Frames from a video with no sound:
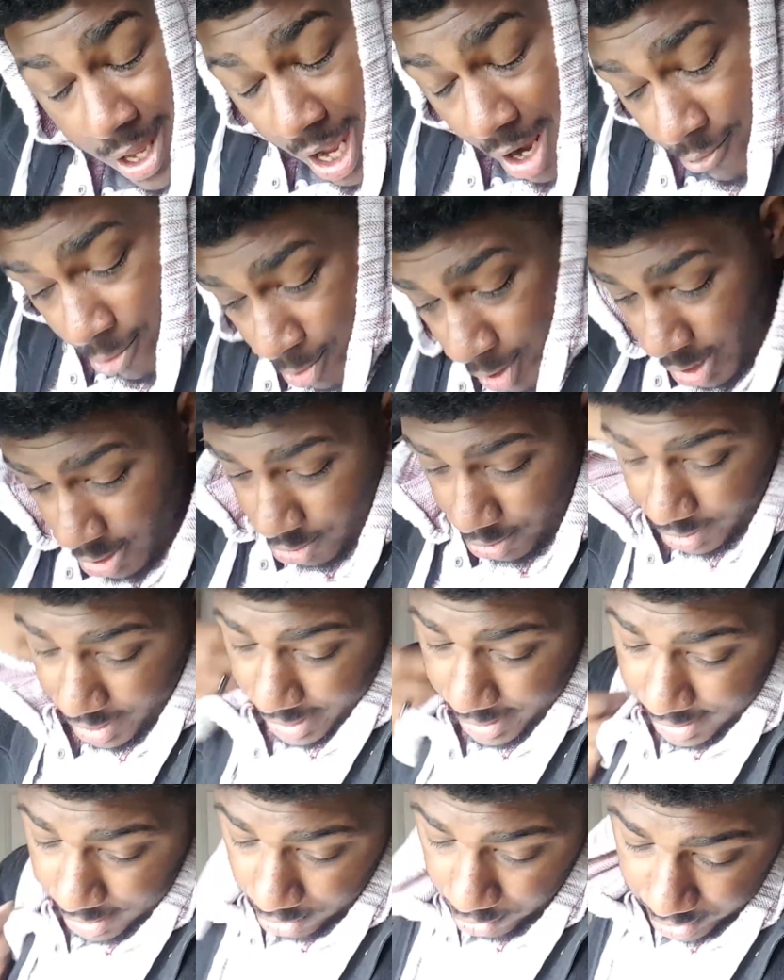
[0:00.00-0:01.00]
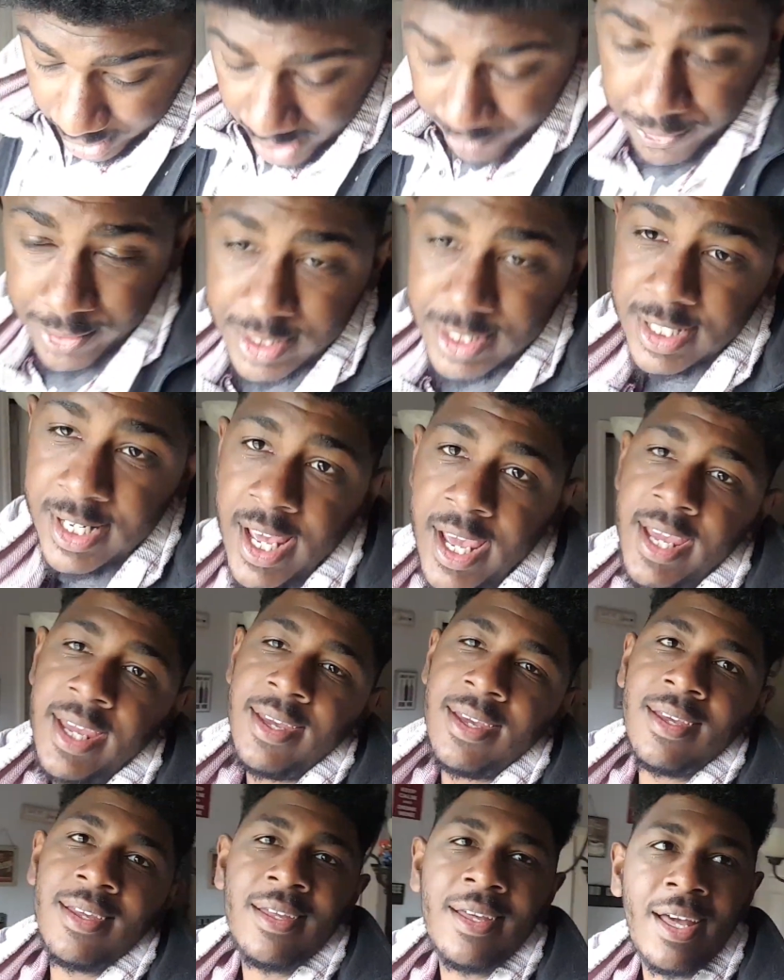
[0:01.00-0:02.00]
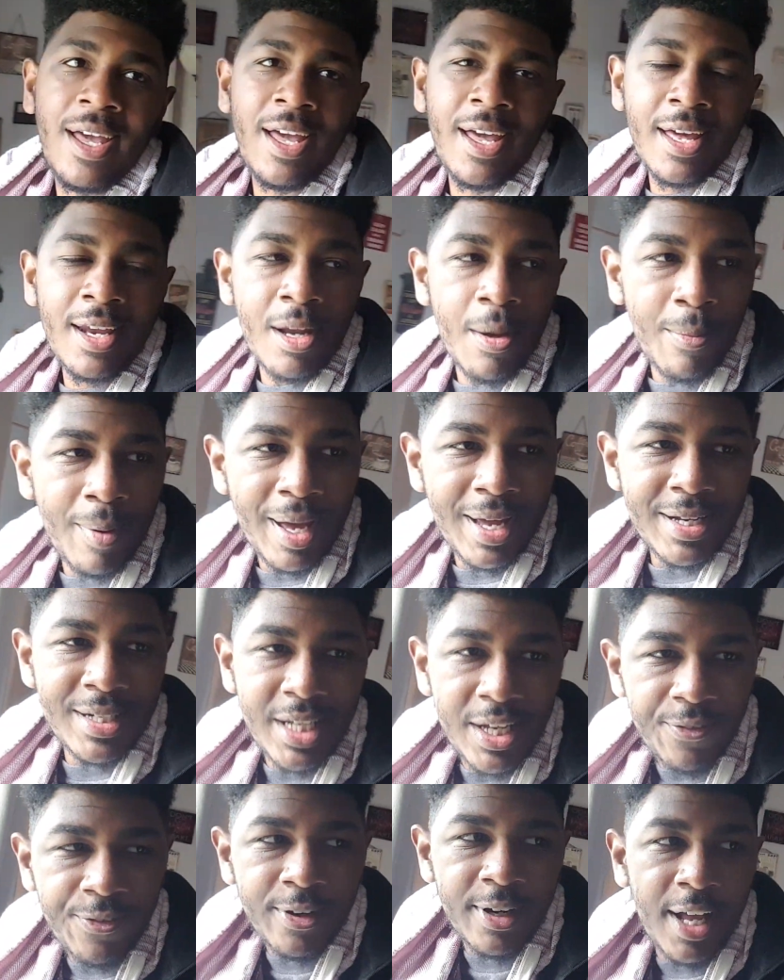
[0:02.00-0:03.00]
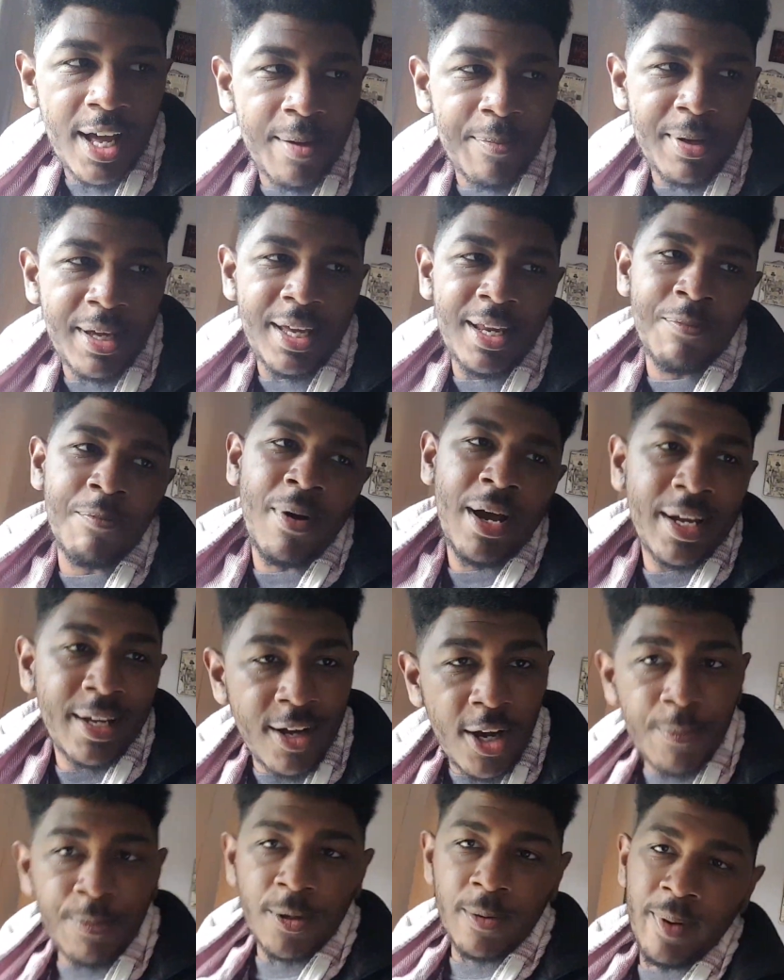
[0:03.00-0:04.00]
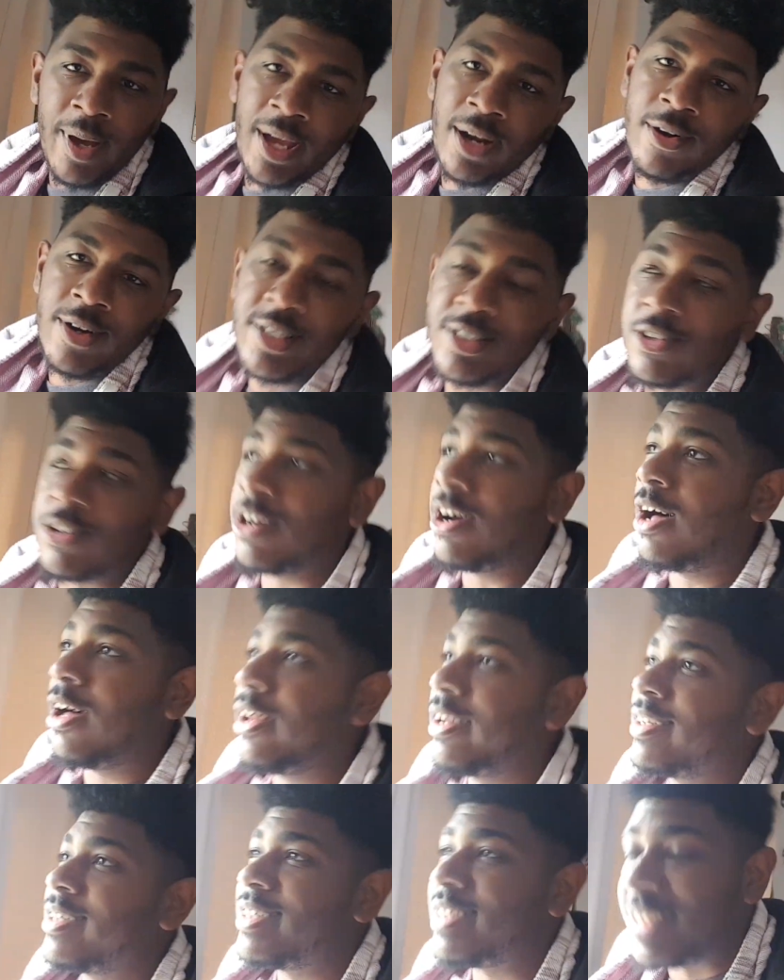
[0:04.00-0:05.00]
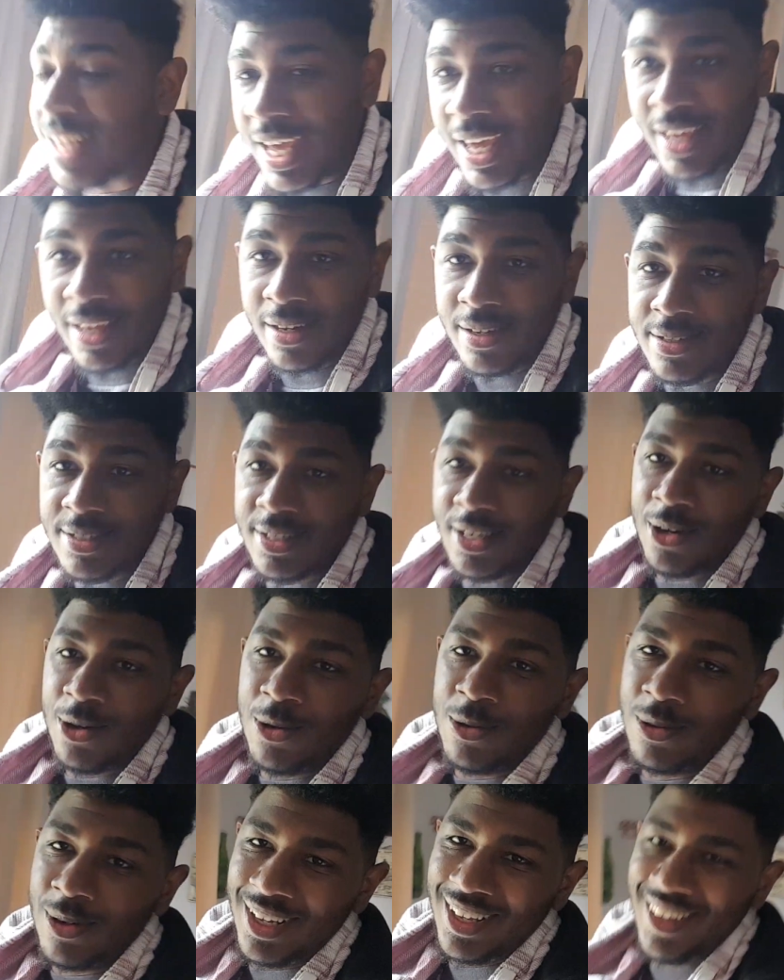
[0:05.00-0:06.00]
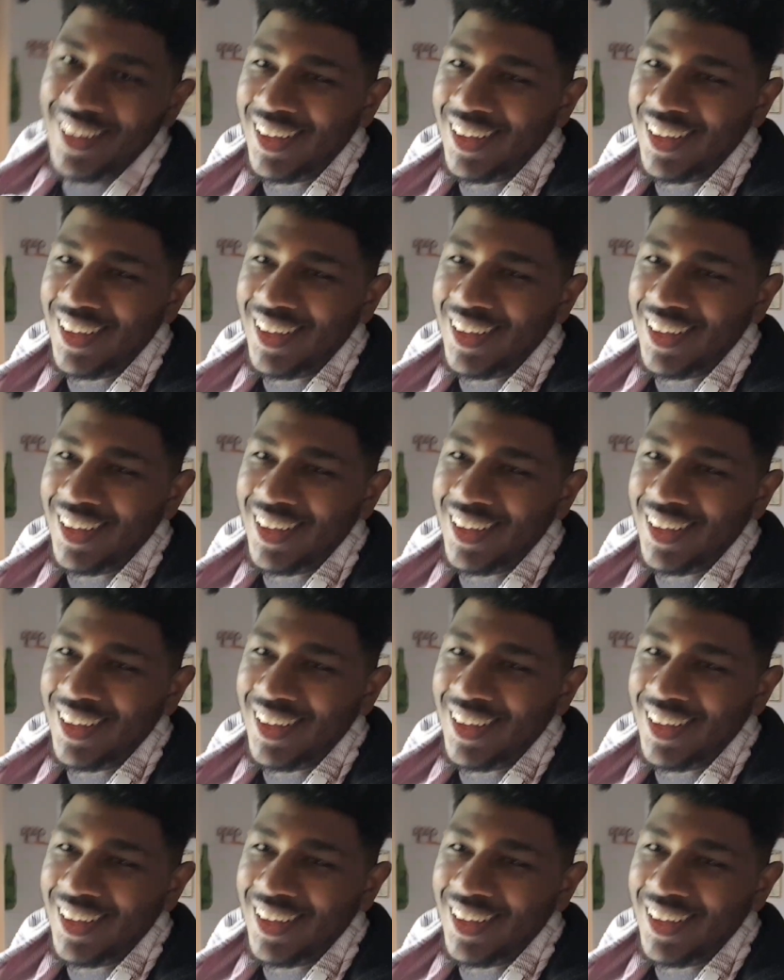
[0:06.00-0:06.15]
Now we're gonna do things a little different today. And by different, I mean my GoPro batteries are all dead, so